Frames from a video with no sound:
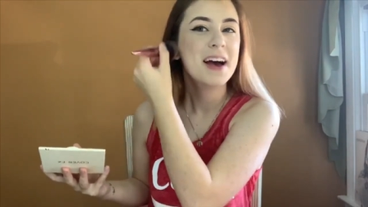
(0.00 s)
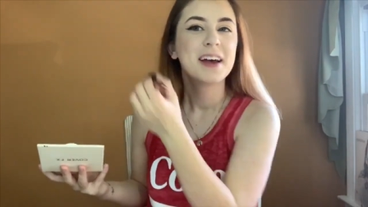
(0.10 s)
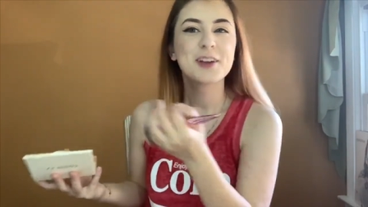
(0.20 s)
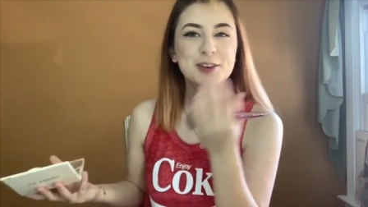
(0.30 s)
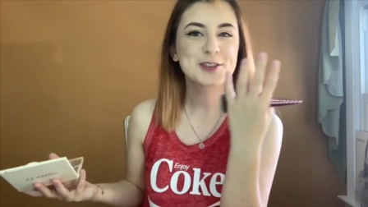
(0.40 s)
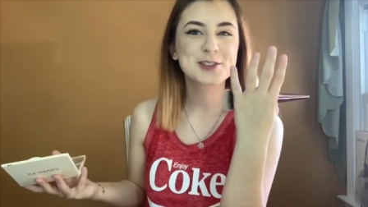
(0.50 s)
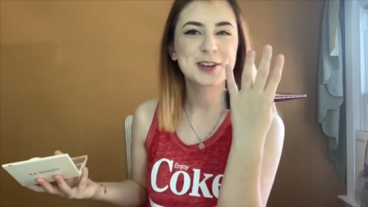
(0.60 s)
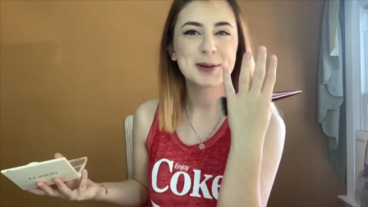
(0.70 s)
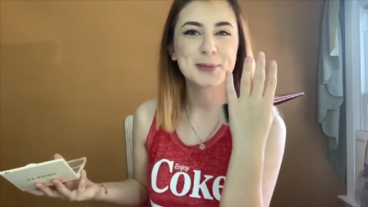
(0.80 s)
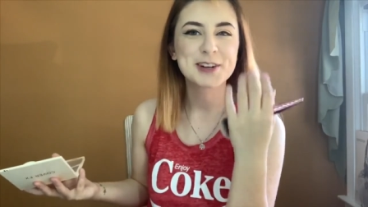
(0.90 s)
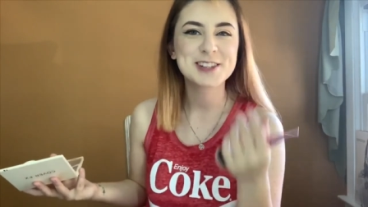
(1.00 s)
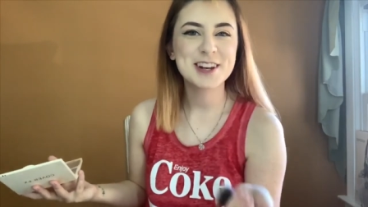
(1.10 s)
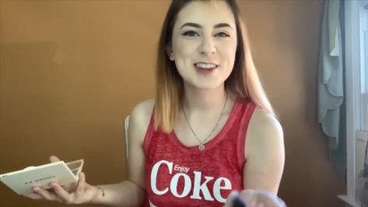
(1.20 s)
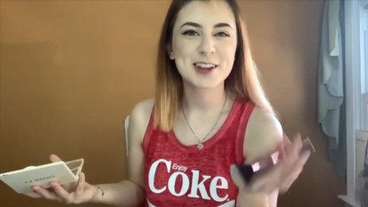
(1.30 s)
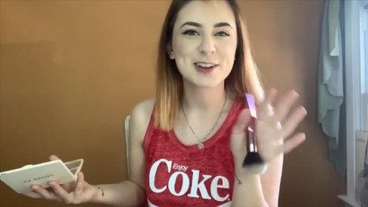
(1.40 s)
it looks good in person,
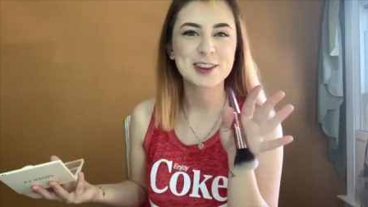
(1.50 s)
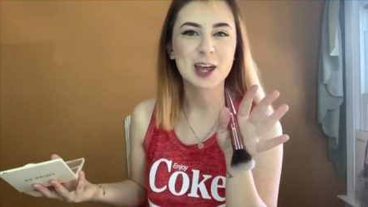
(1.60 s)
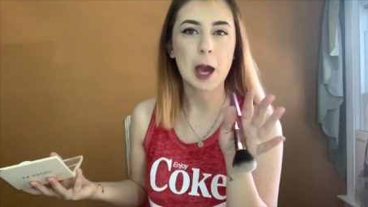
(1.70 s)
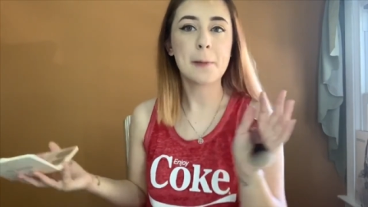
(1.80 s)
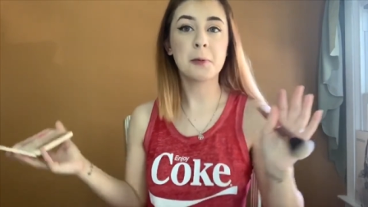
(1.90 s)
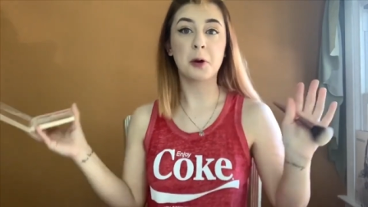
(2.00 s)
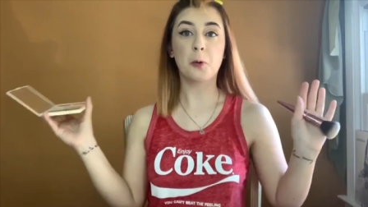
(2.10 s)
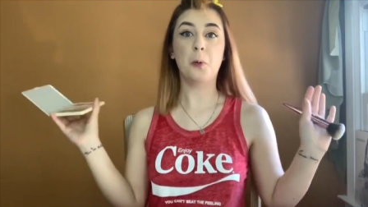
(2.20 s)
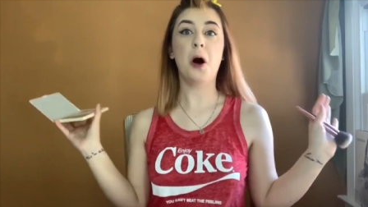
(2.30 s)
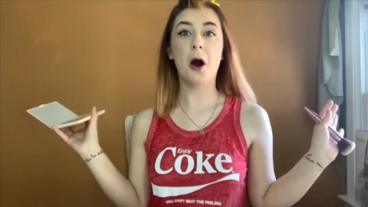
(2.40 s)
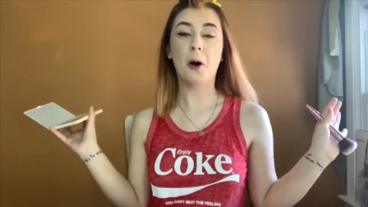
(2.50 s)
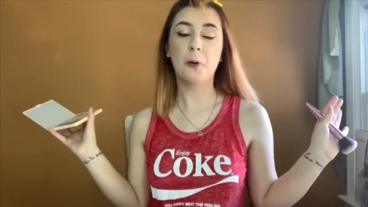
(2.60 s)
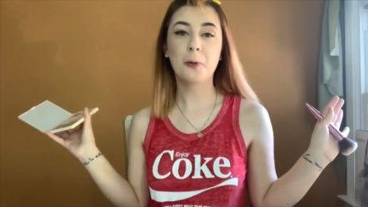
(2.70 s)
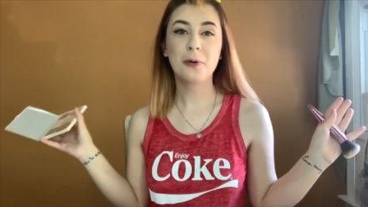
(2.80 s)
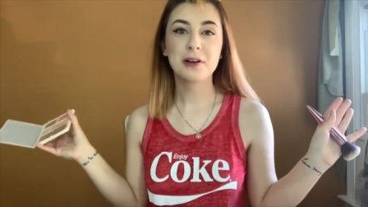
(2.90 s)
and then I look at the camera, I'm like, wow,
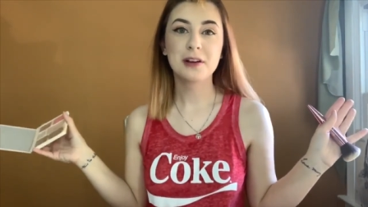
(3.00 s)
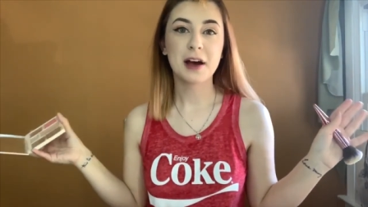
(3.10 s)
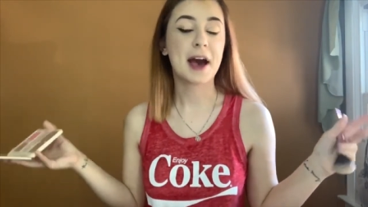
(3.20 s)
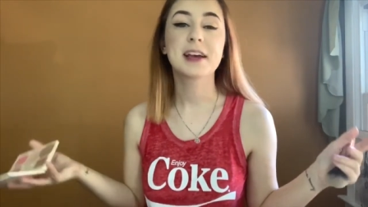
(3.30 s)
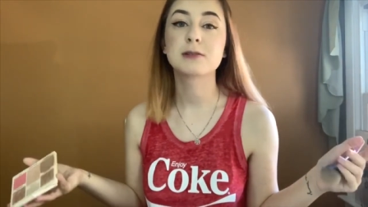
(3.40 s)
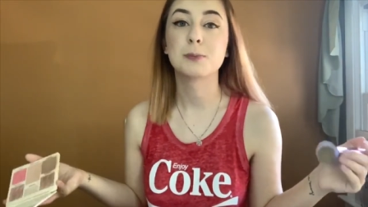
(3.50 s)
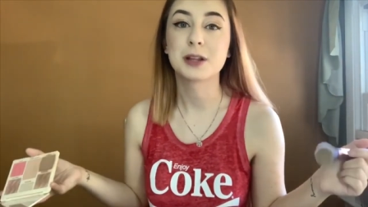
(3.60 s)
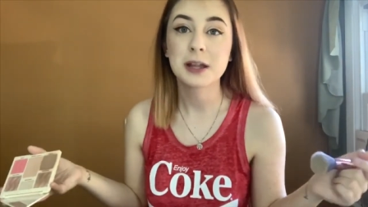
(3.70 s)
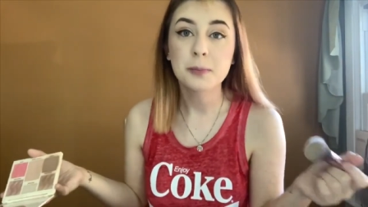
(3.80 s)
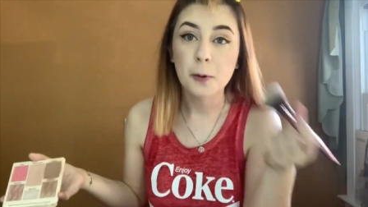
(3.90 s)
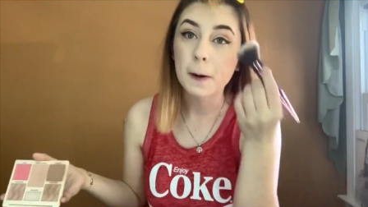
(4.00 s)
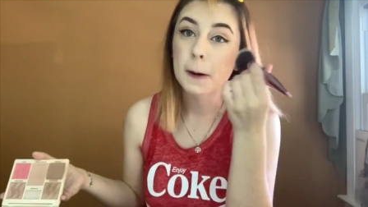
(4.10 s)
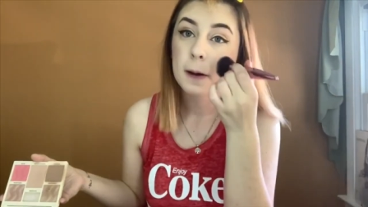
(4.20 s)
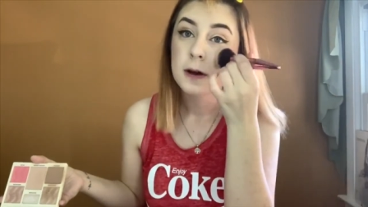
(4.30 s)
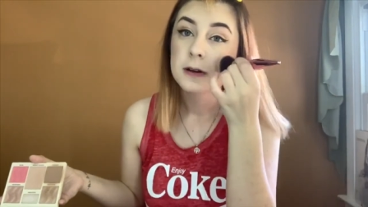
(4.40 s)
I have to blend more.
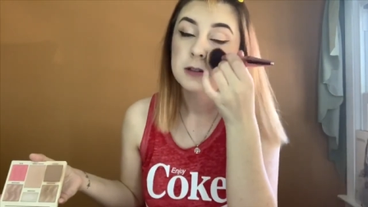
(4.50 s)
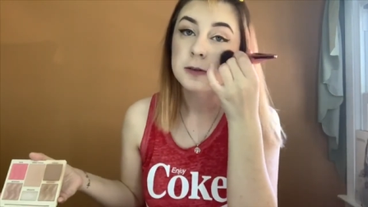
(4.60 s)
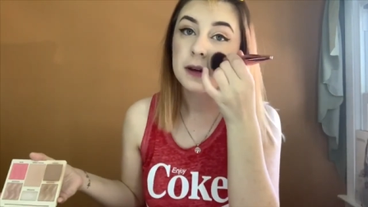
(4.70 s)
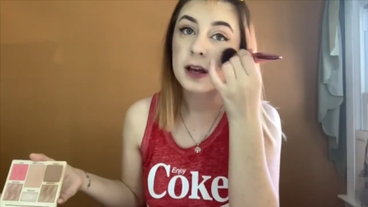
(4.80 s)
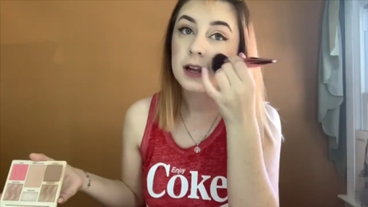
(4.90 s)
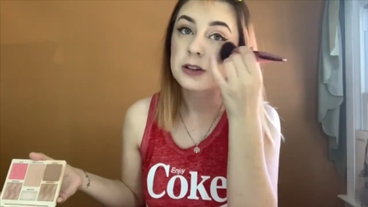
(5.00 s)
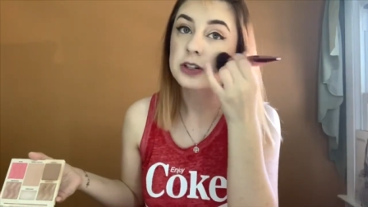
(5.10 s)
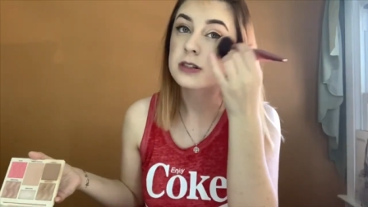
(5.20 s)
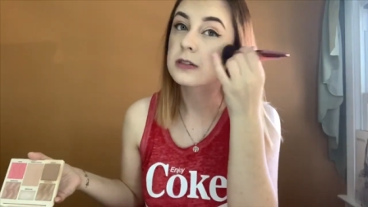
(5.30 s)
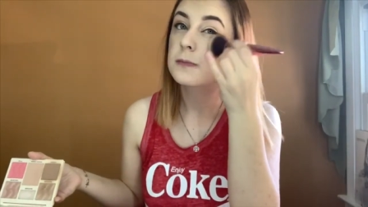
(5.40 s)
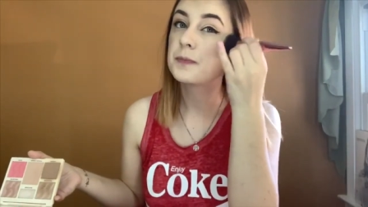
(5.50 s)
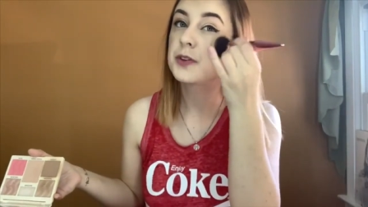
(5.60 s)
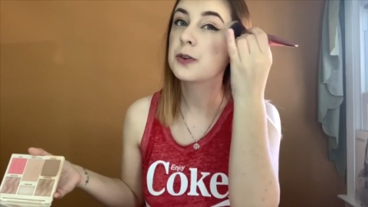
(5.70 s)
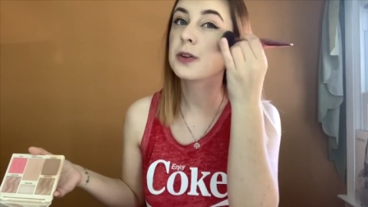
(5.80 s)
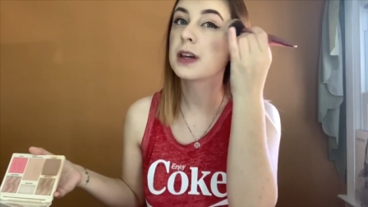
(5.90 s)
So I kind of just
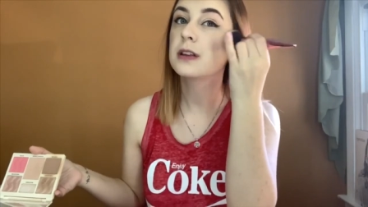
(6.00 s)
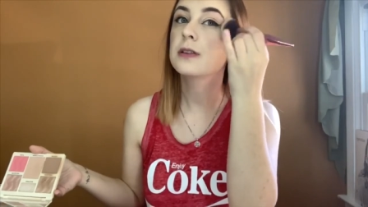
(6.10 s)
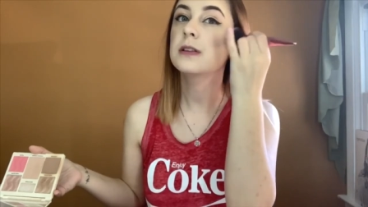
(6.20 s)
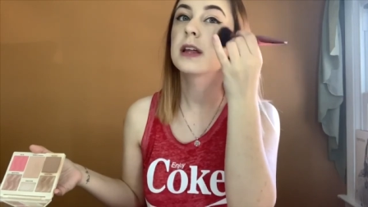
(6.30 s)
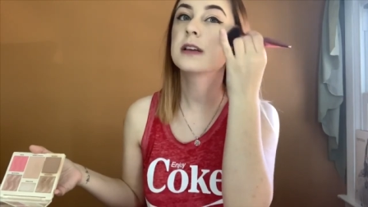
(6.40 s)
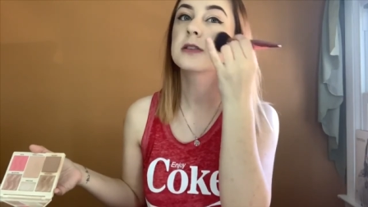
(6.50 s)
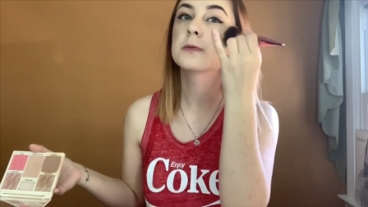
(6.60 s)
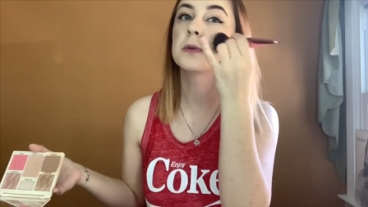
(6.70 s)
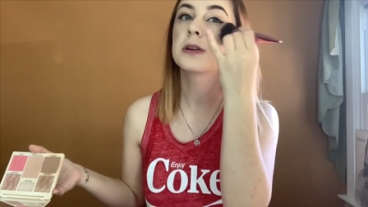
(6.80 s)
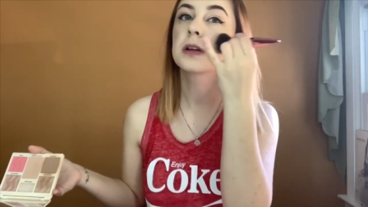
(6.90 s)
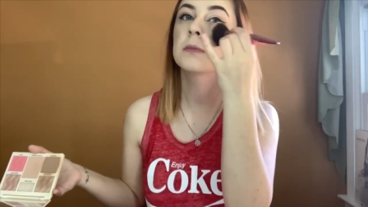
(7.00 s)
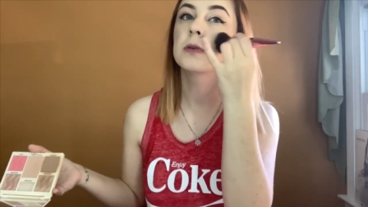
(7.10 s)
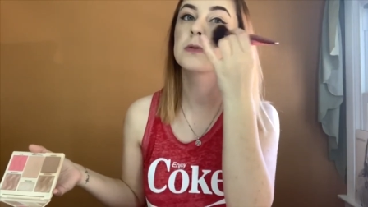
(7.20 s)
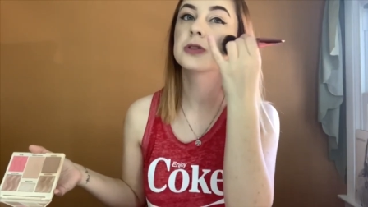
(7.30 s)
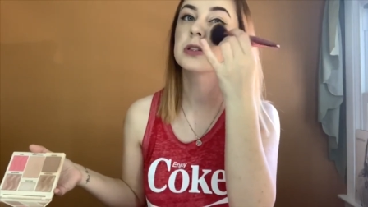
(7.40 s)
do like little light swirling
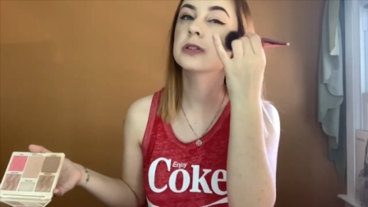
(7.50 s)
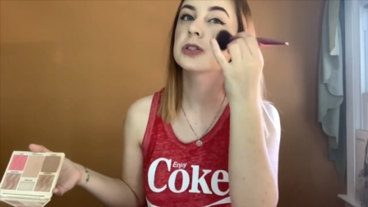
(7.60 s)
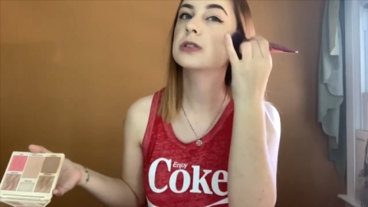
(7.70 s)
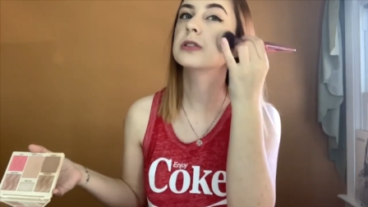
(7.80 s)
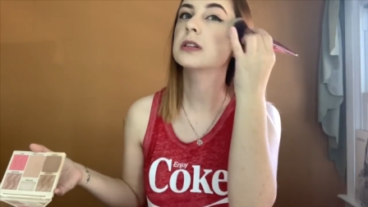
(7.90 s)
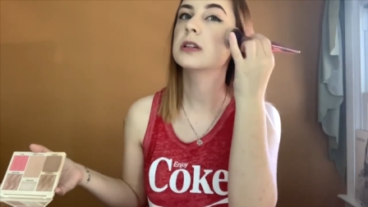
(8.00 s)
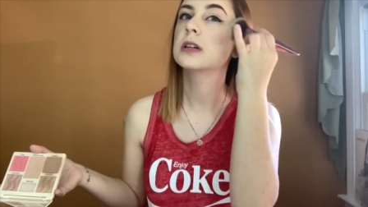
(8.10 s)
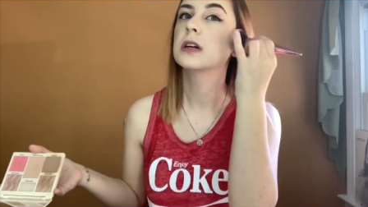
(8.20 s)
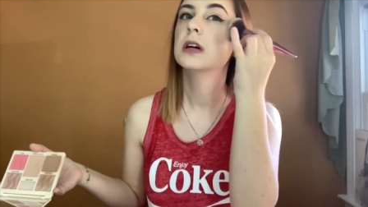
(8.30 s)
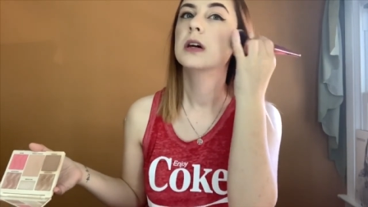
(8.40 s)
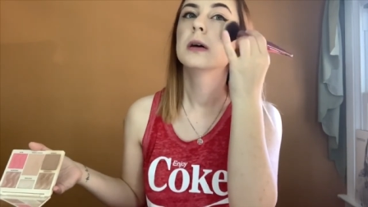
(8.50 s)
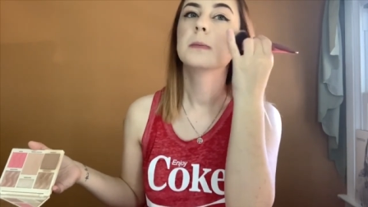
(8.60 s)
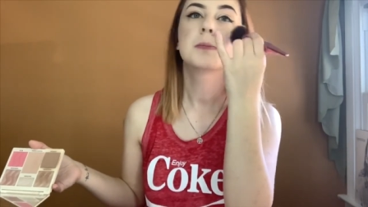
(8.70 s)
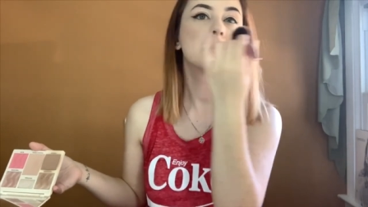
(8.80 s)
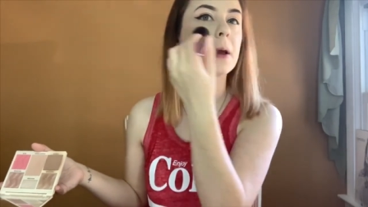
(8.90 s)
motions just to
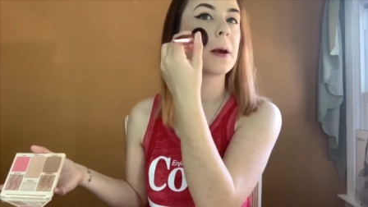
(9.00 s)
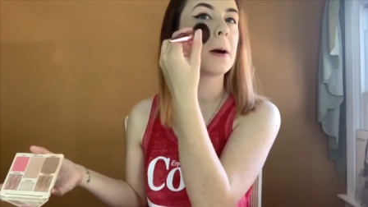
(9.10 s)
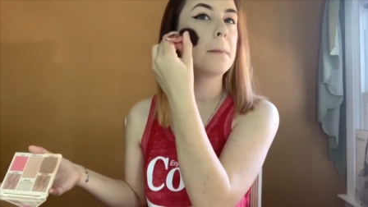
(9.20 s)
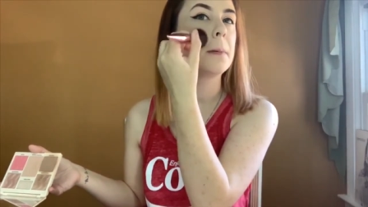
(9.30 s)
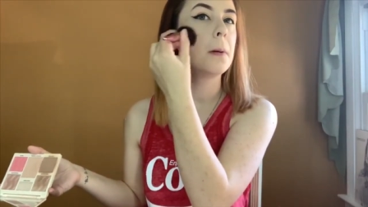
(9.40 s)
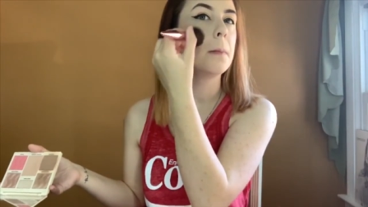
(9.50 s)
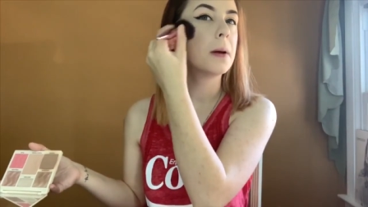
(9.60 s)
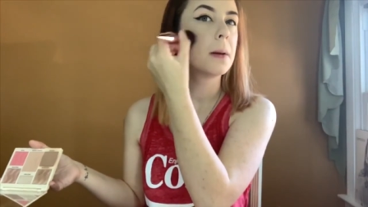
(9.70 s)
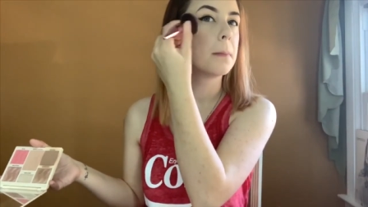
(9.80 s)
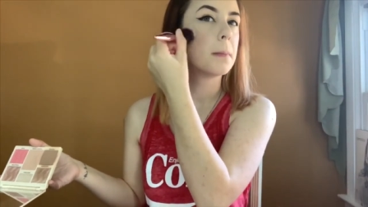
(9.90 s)
break it up a little bit.